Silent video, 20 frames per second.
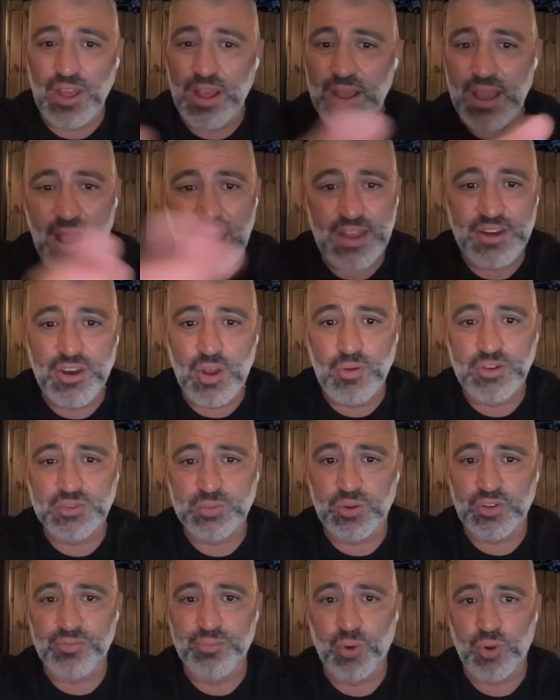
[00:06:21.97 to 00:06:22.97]
I know it's
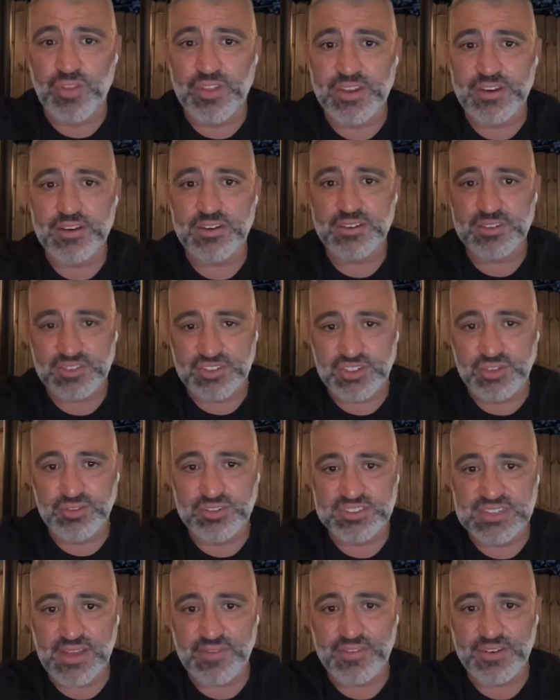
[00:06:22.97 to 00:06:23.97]
worth more than
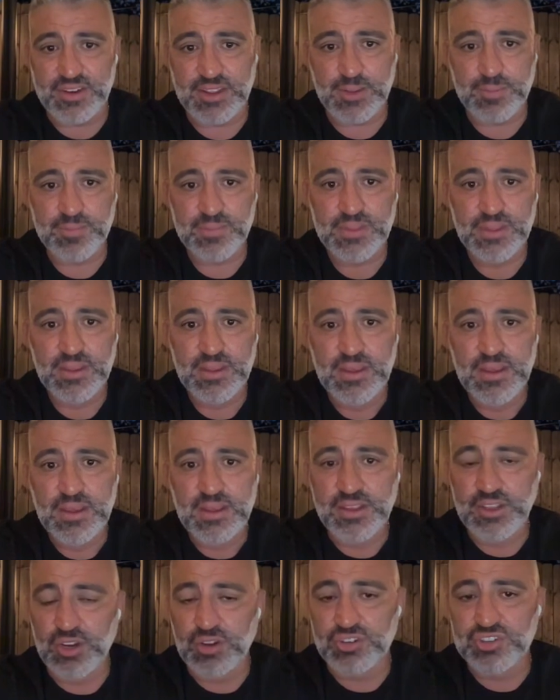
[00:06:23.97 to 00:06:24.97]
270.
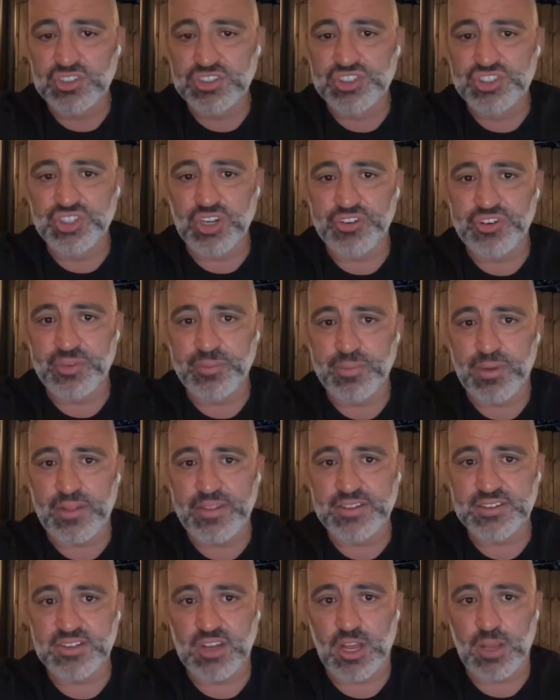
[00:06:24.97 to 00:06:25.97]
Just judging by
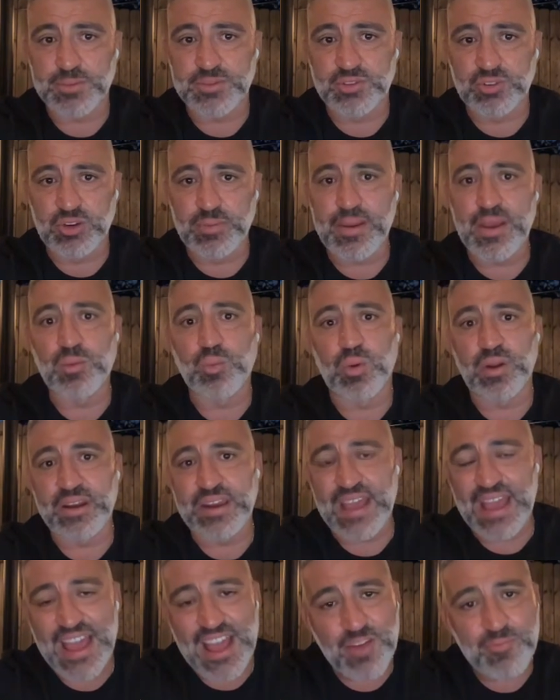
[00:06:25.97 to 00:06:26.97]
these comps. 3-bed,
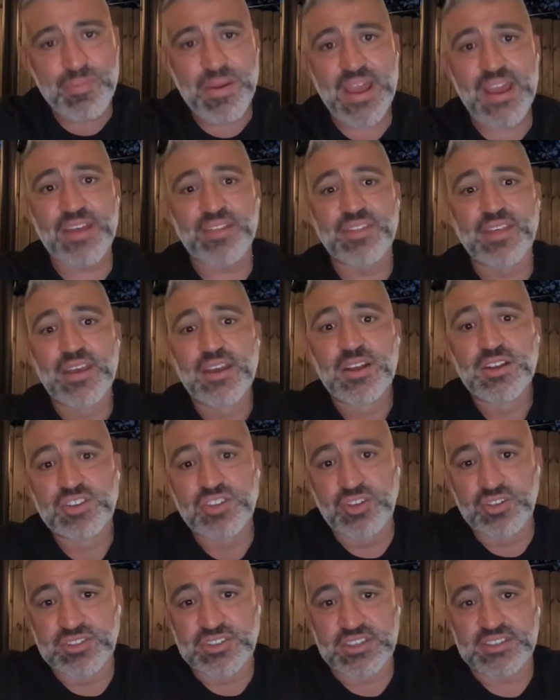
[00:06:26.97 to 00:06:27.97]
1.5 bath,
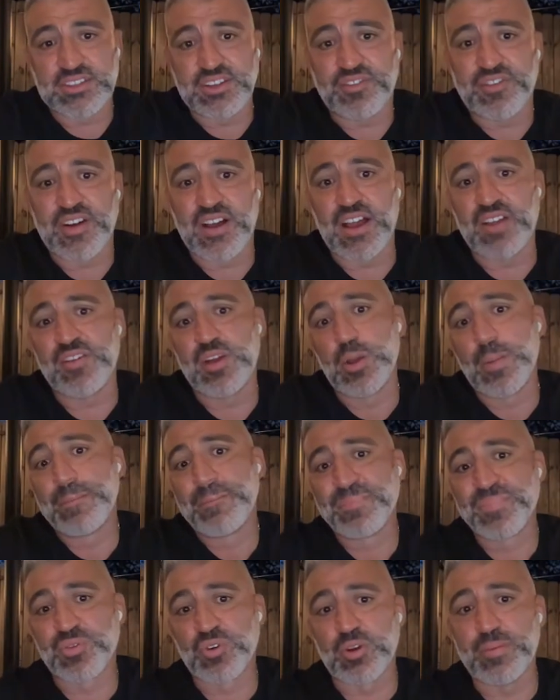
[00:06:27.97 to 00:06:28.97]
265.
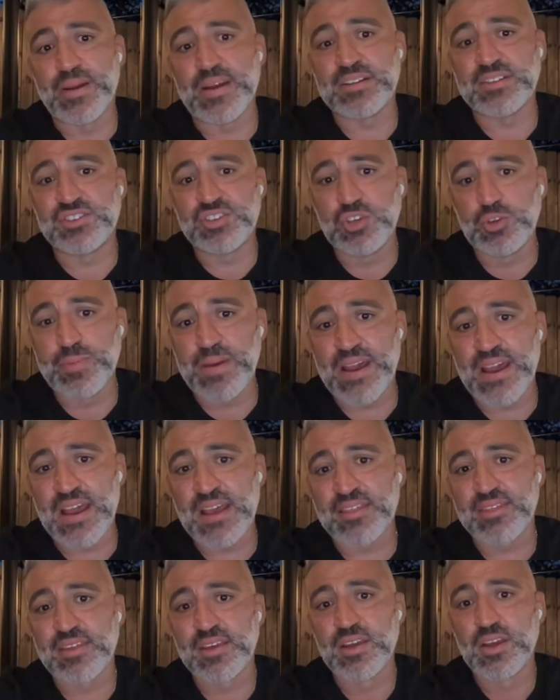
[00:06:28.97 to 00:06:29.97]
3-bed,
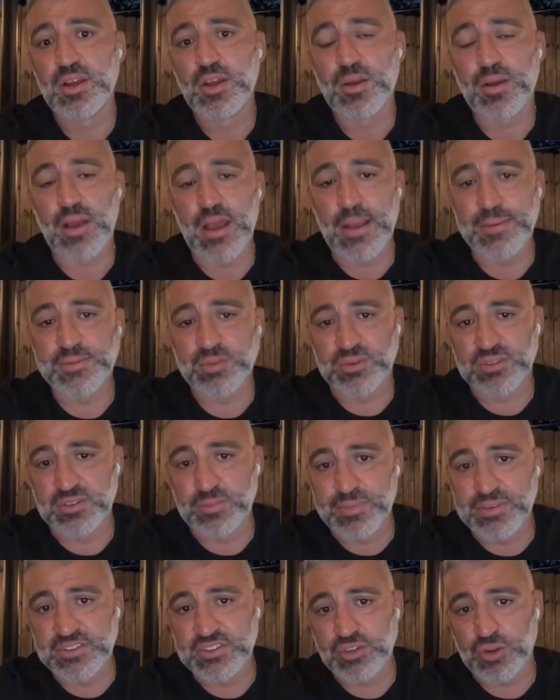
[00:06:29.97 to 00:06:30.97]
2-bath, F sorts of
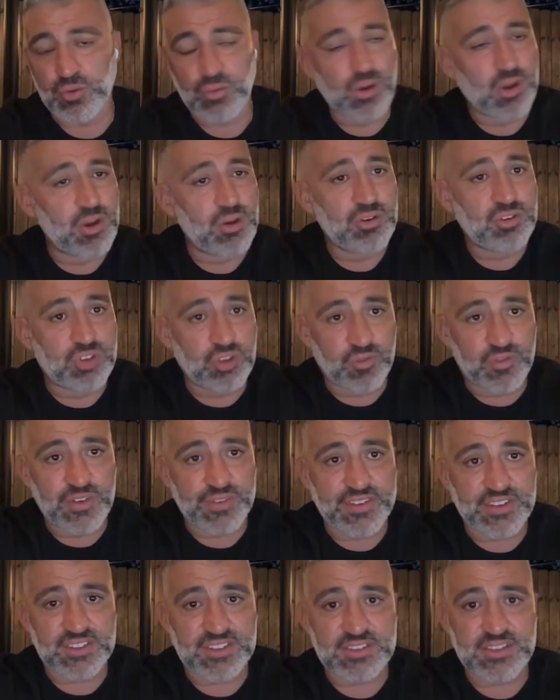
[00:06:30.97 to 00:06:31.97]
busier road,
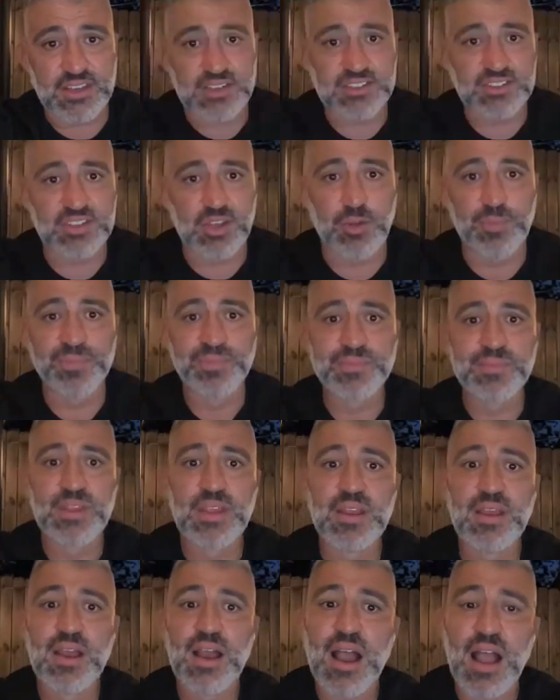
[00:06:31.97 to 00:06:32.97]
256. So
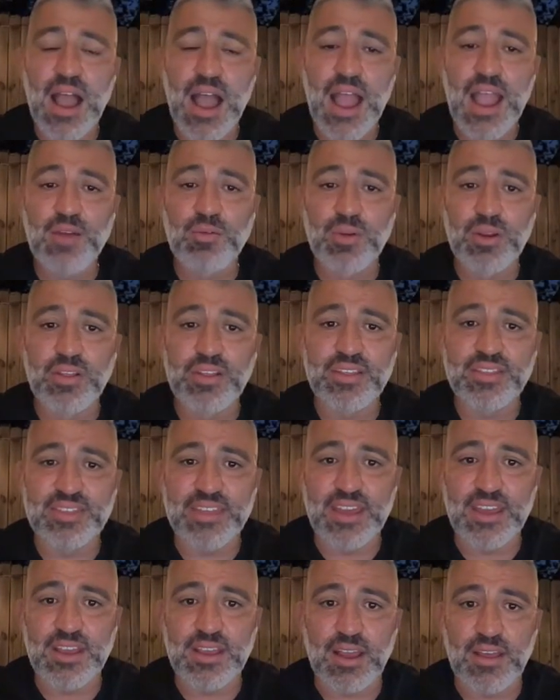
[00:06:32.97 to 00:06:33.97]
I really
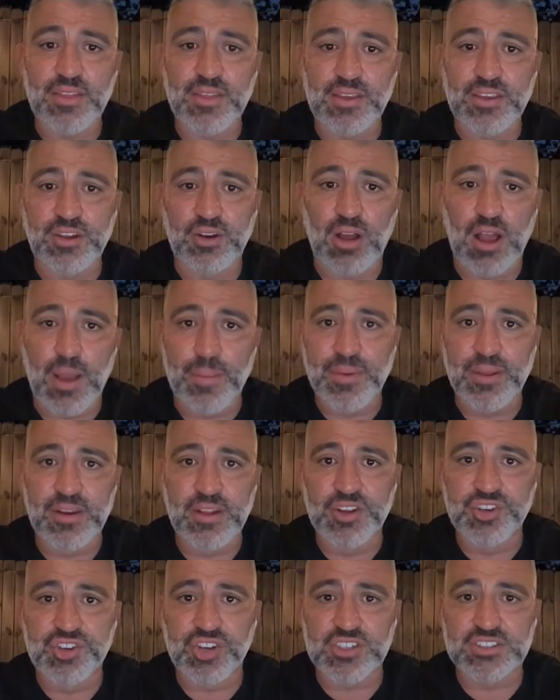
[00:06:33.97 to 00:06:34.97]
think, I'm going to
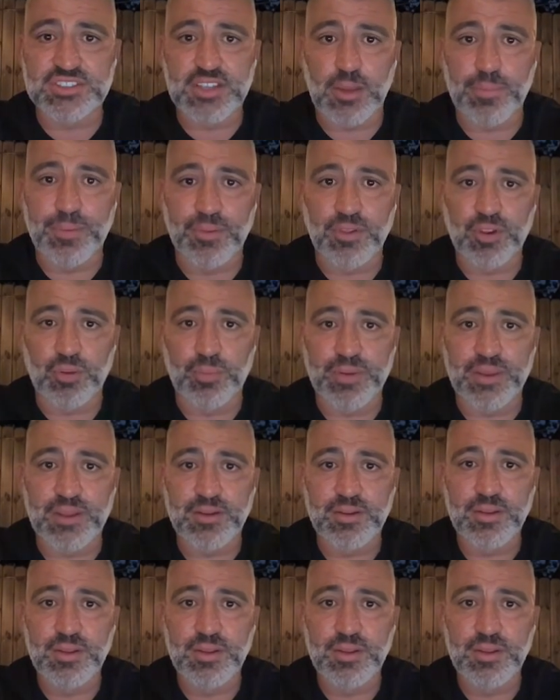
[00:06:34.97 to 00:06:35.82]
adjust up a little bit,